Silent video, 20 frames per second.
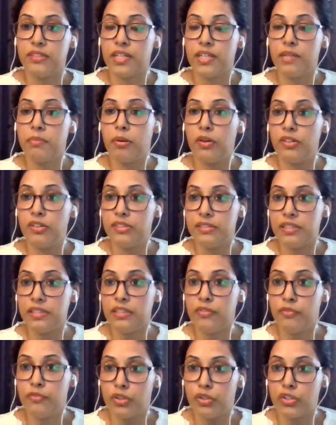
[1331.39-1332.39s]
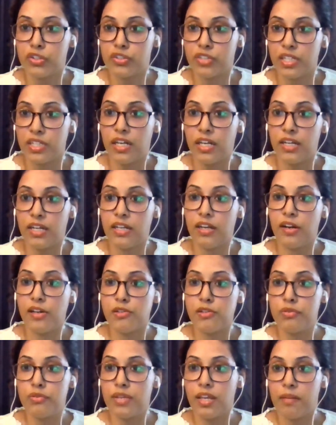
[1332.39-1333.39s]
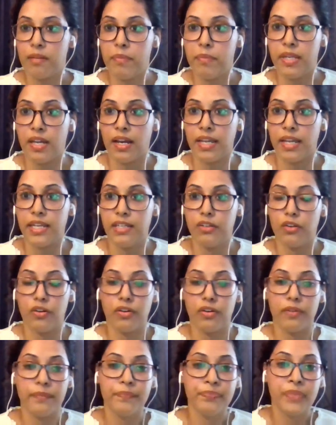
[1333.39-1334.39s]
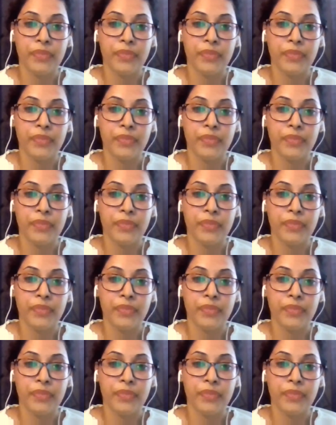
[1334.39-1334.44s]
trade policy for Sri Lanka to get behind on.